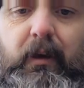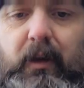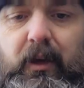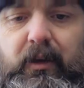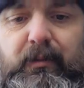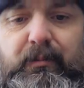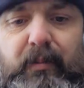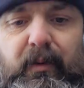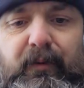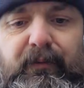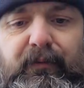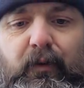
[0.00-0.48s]
as
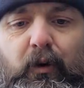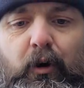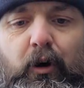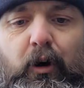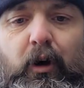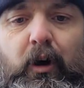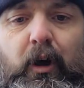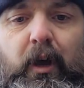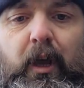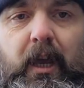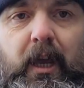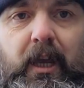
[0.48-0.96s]

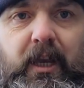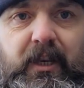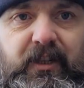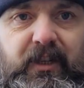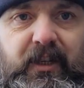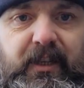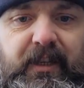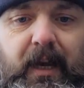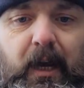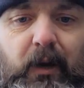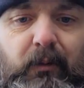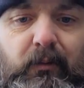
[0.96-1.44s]
before, as
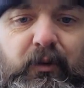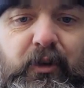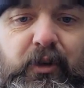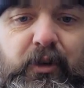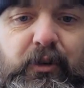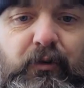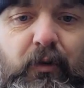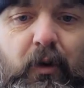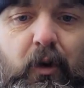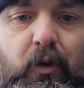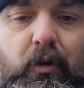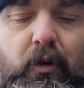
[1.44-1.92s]
your downward
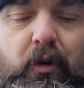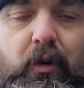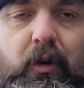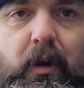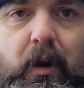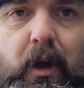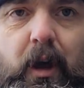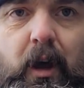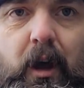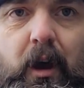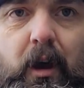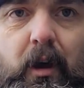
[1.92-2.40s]
stroke,
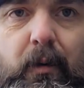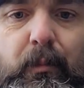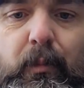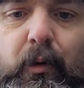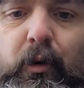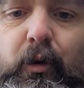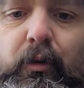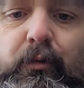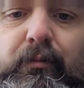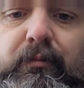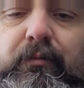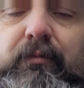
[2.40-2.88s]
but